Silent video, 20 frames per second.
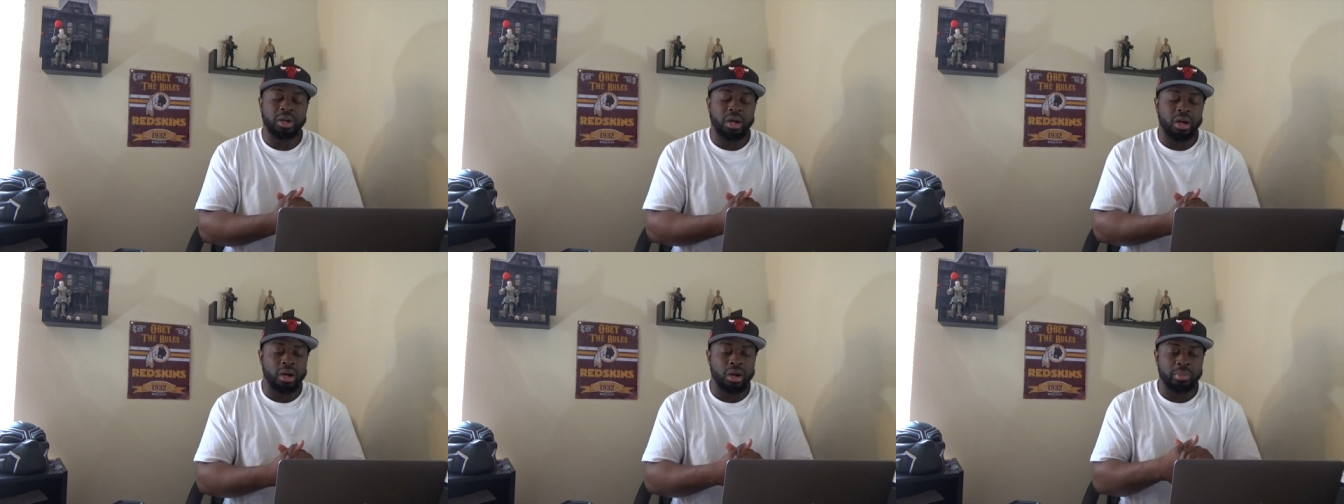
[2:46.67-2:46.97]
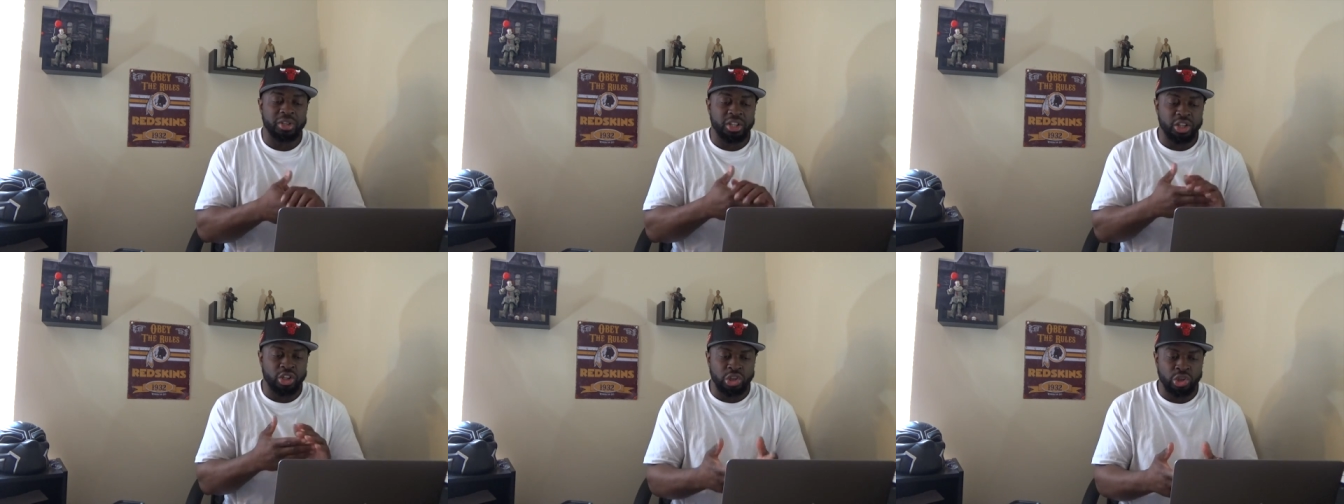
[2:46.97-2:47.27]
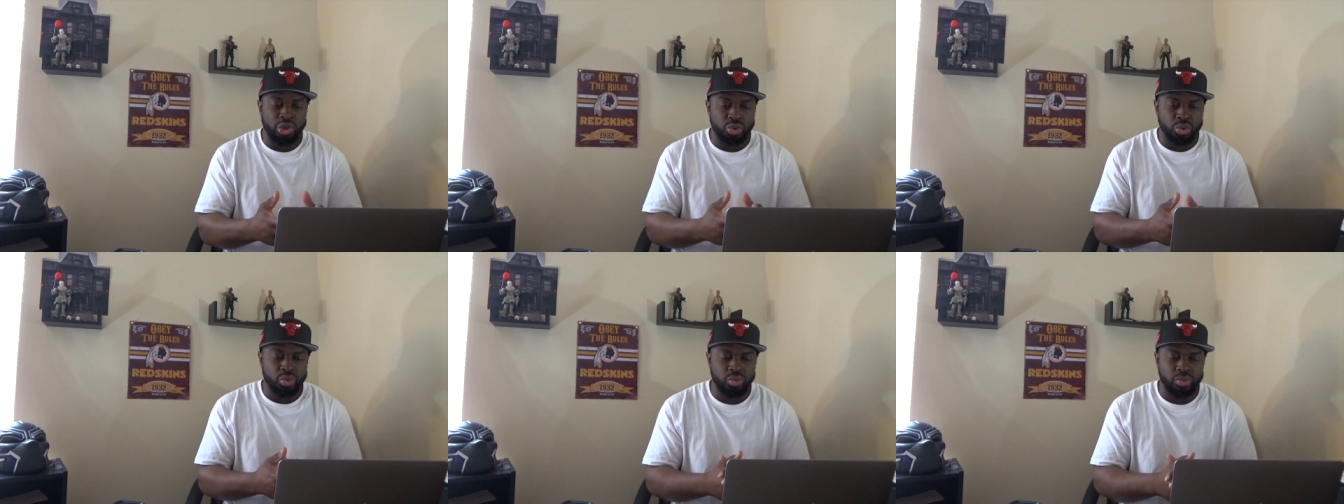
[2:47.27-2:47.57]
um,
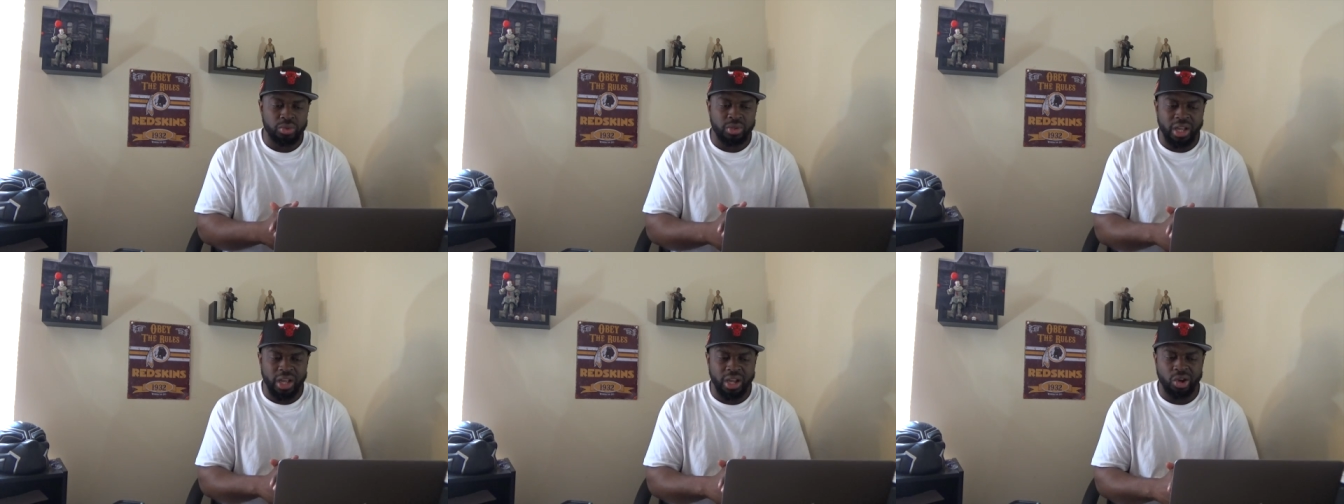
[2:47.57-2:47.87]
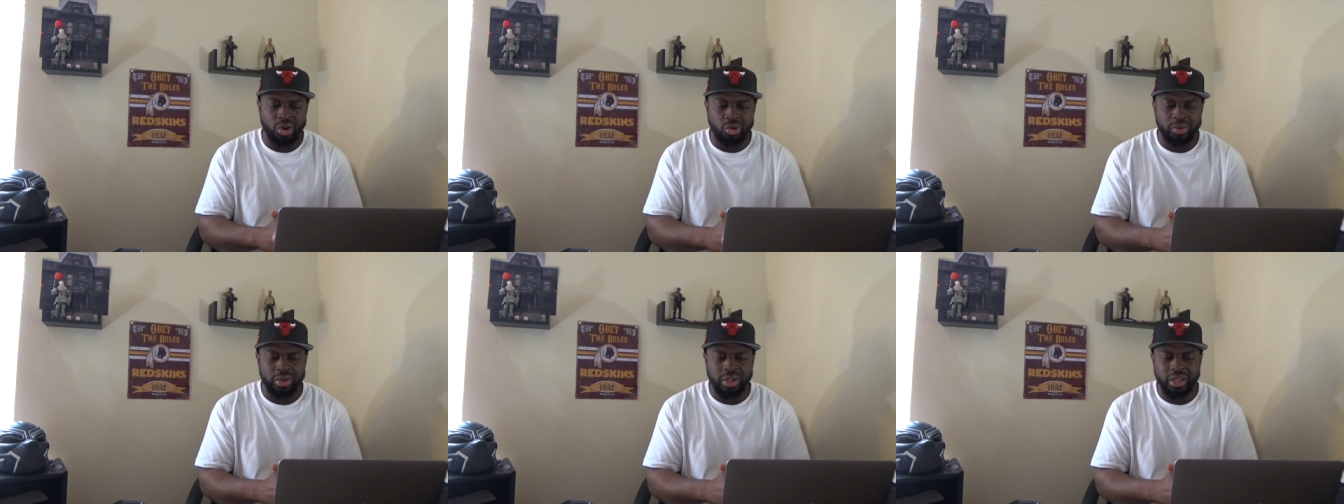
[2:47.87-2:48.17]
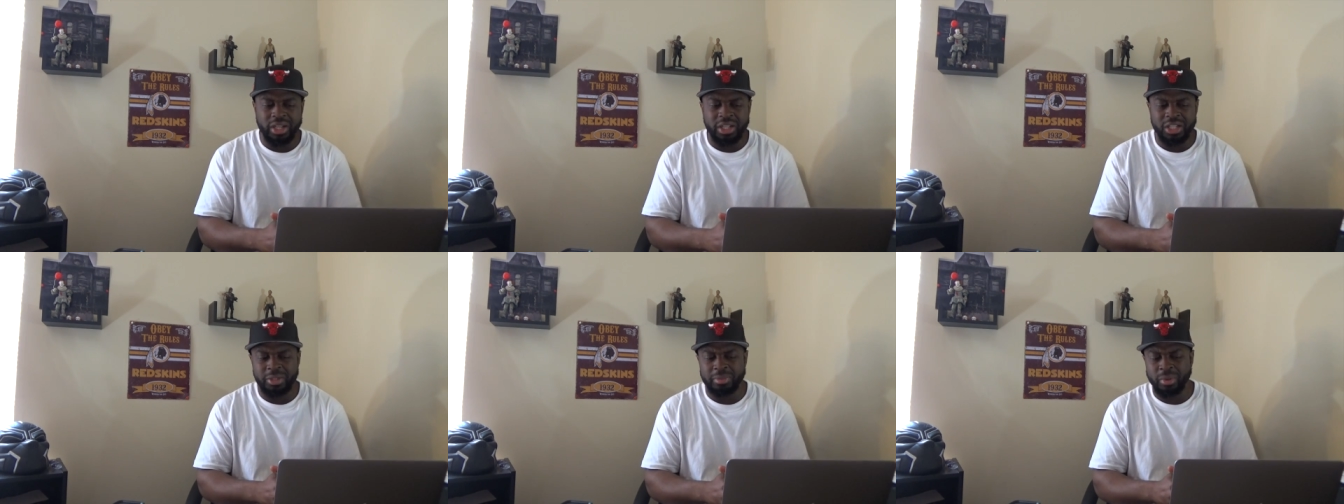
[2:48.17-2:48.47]
include. Now,
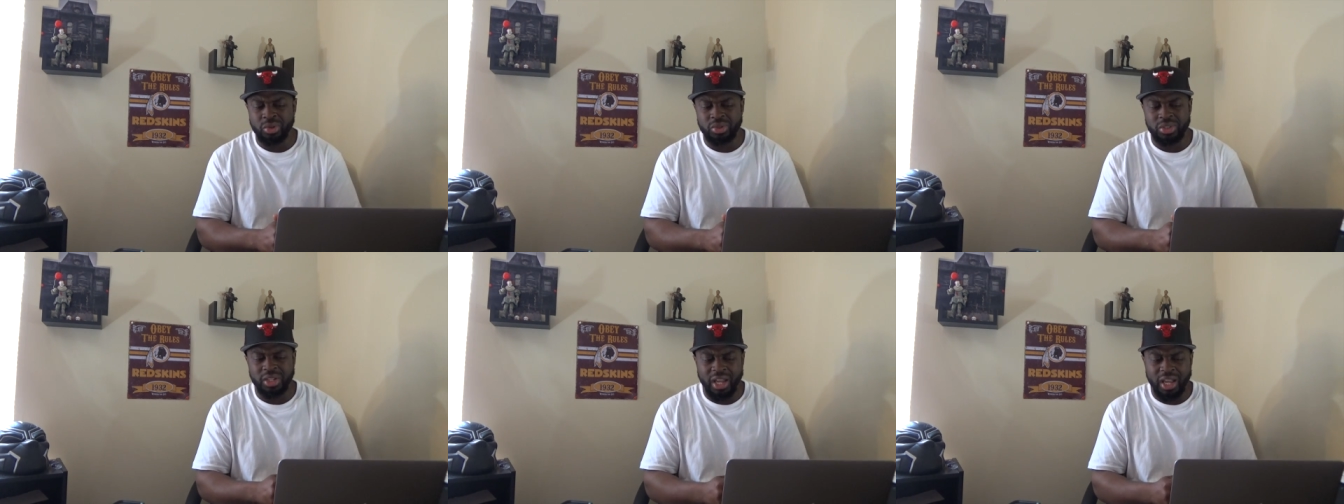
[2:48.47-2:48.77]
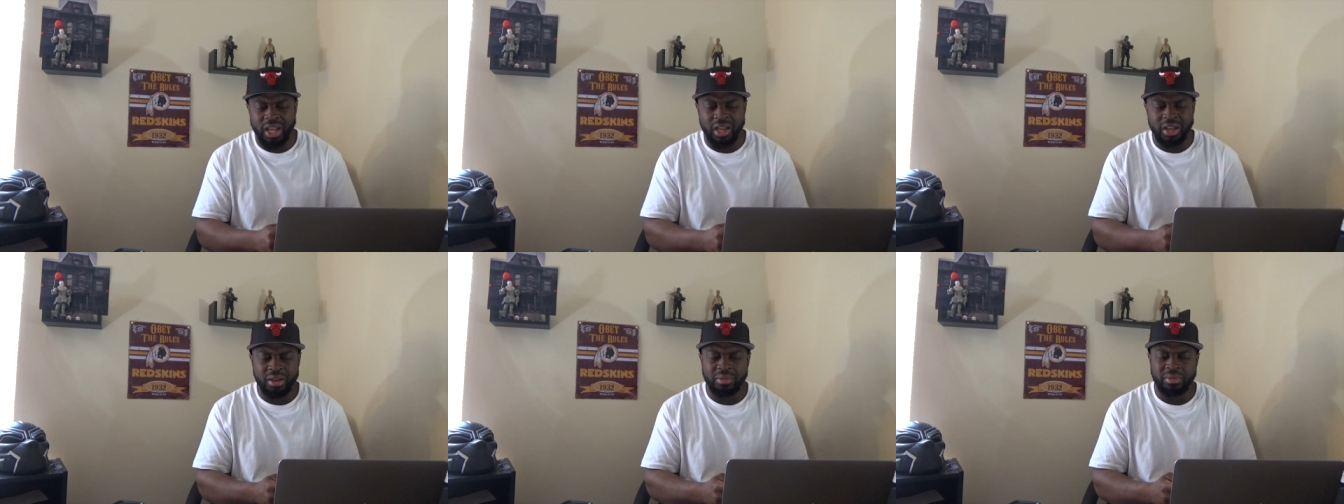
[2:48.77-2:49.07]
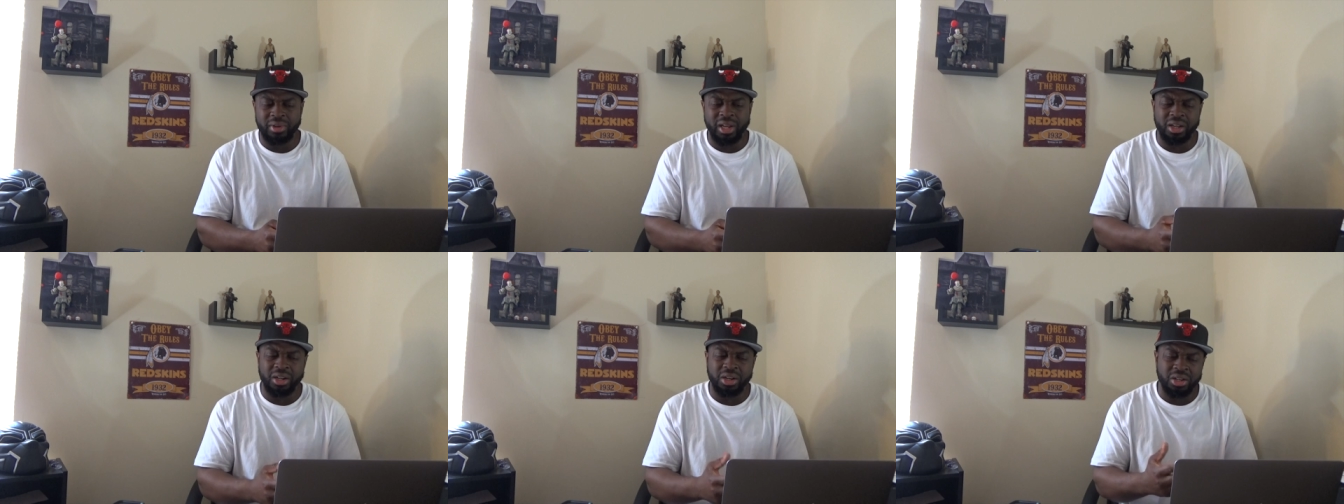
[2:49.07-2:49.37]
it is supposed to
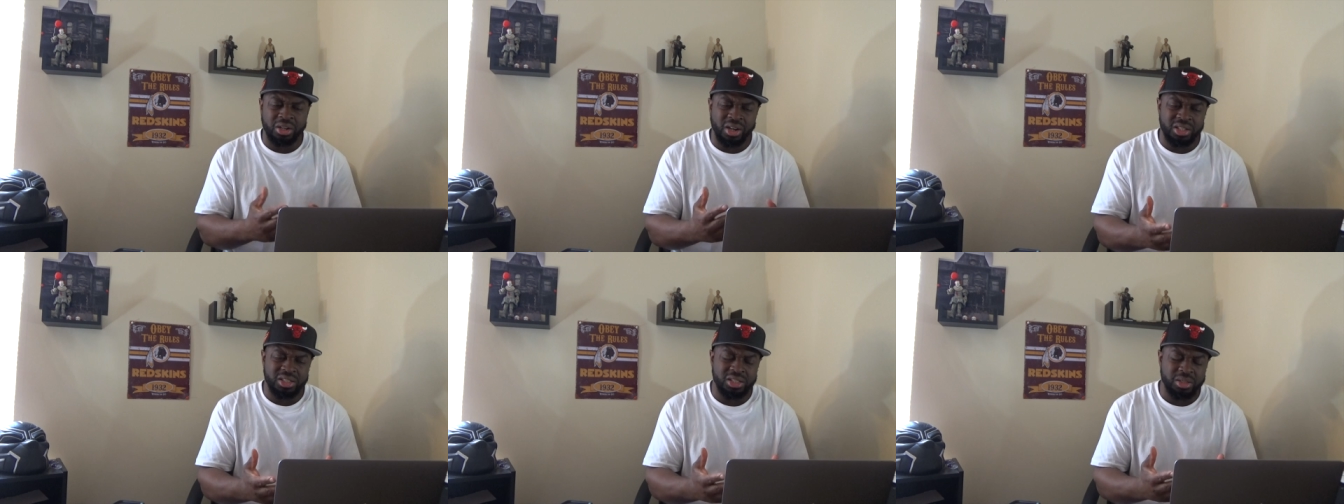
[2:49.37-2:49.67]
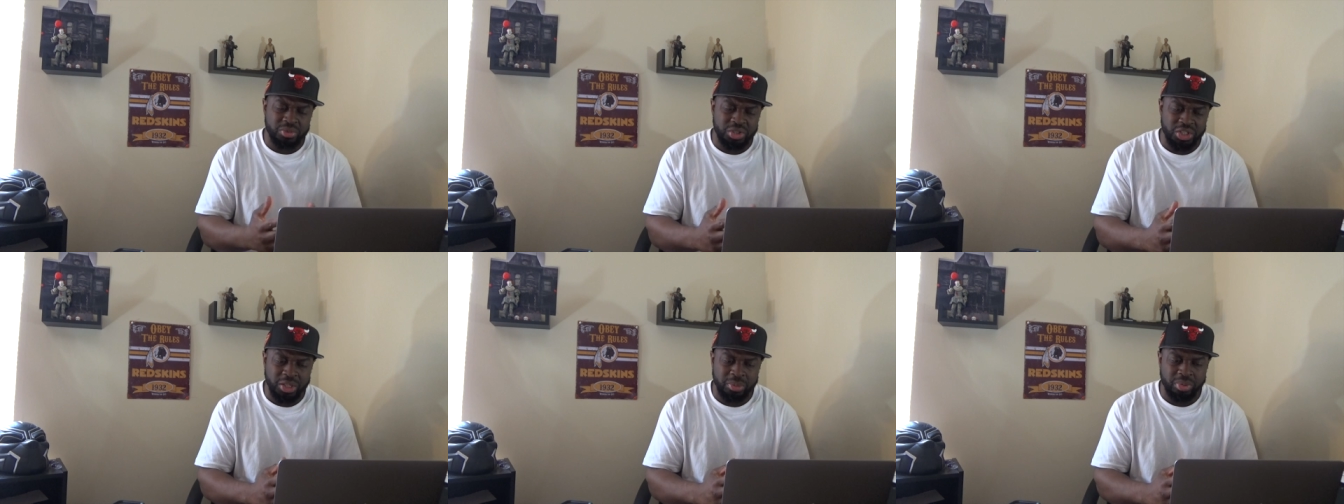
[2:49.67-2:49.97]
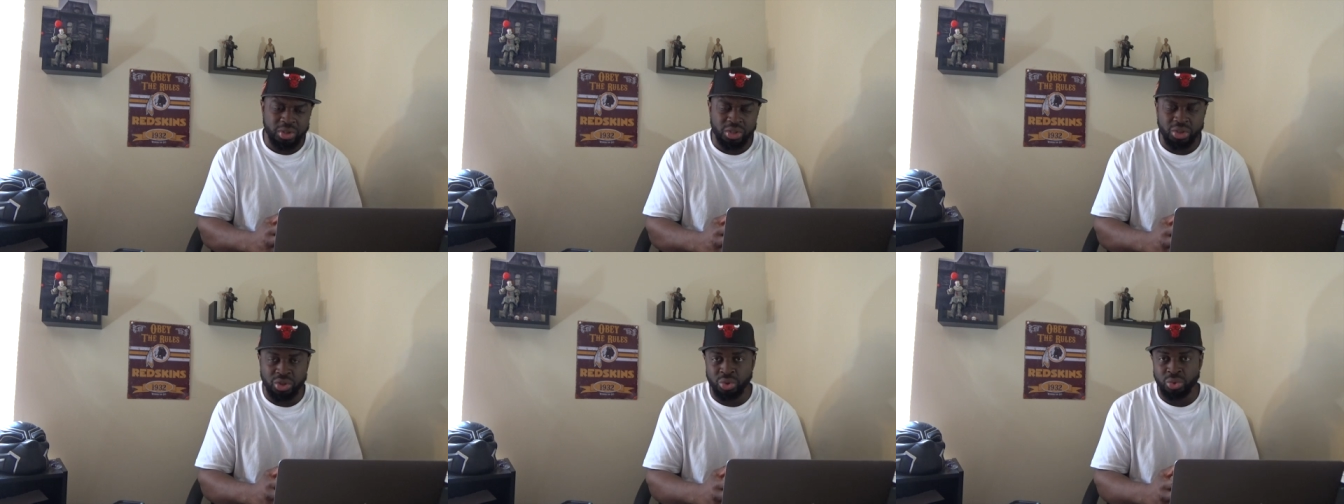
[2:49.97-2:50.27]
have like a custom
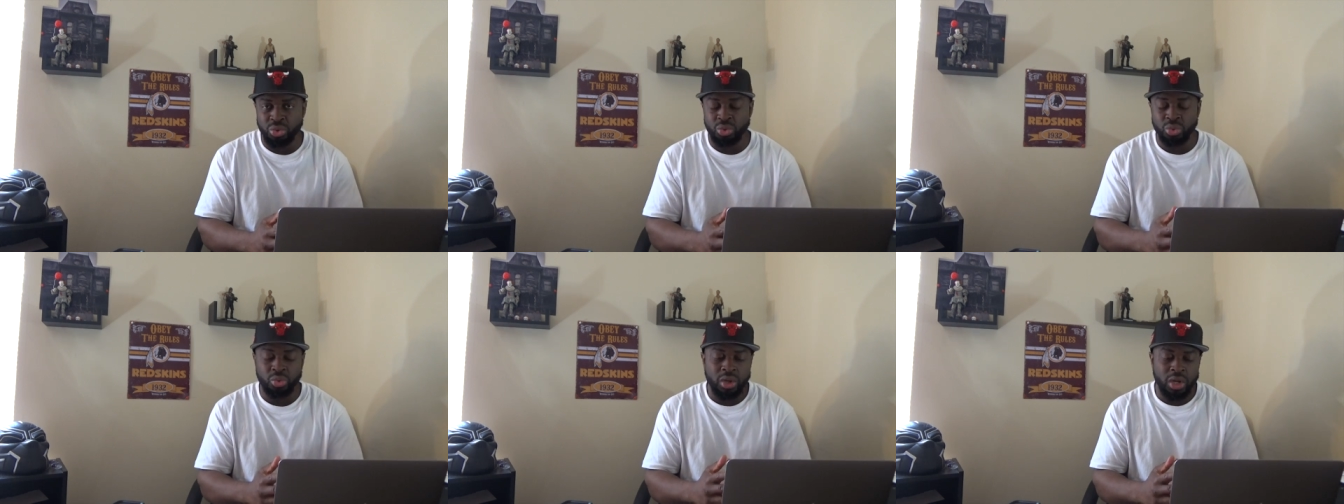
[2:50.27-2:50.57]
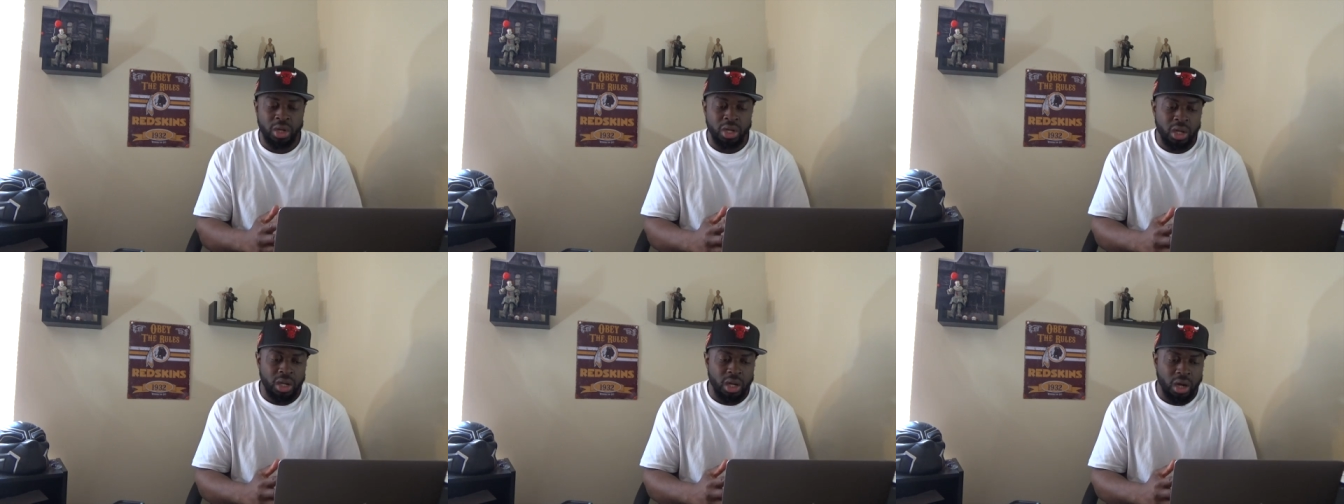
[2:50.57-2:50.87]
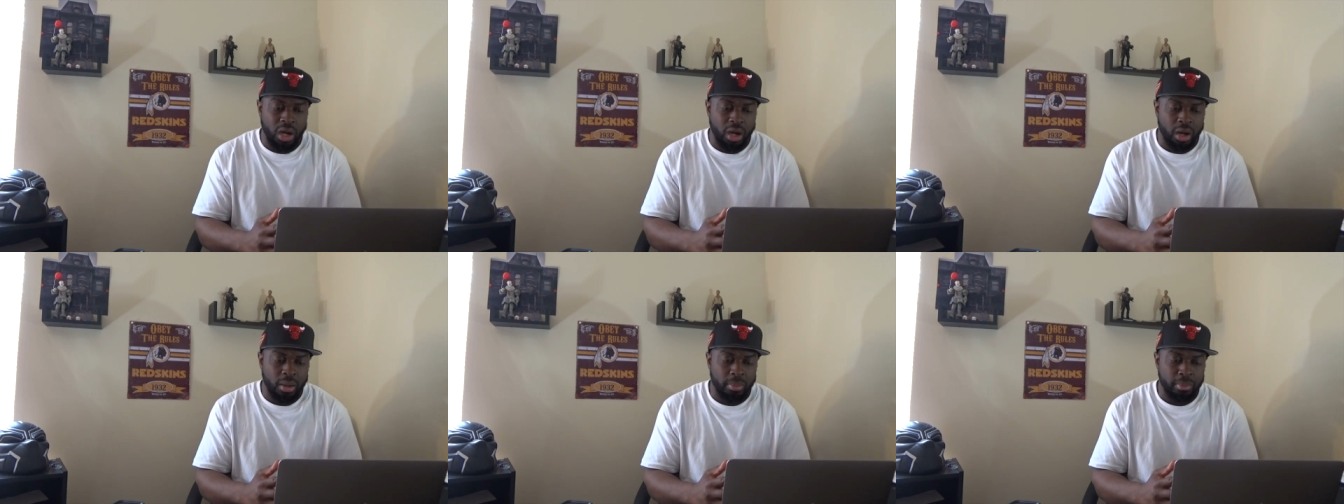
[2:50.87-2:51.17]
GPU
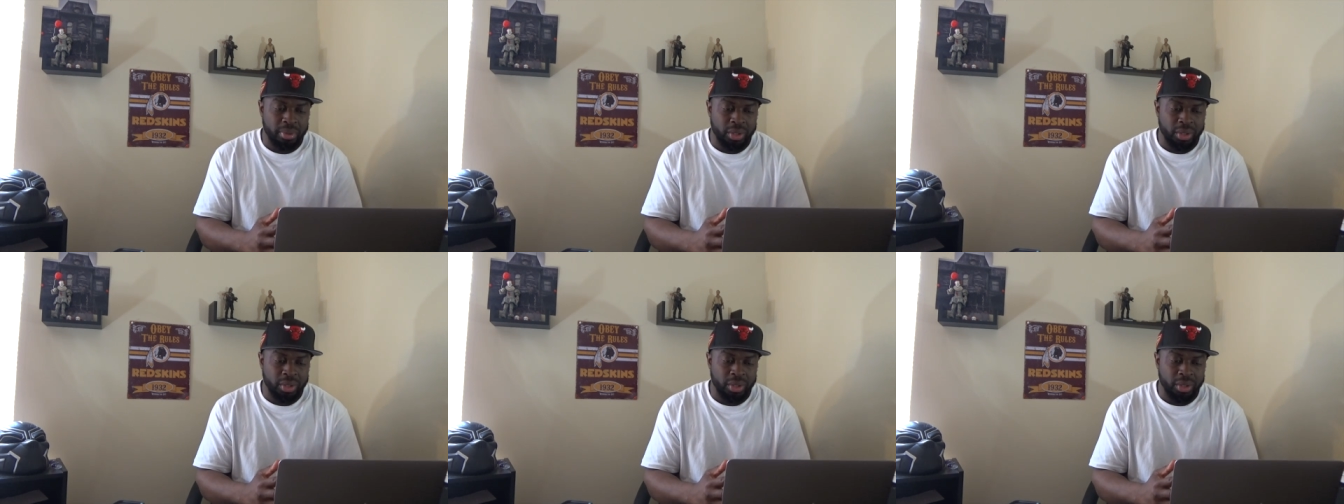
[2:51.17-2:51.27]
um,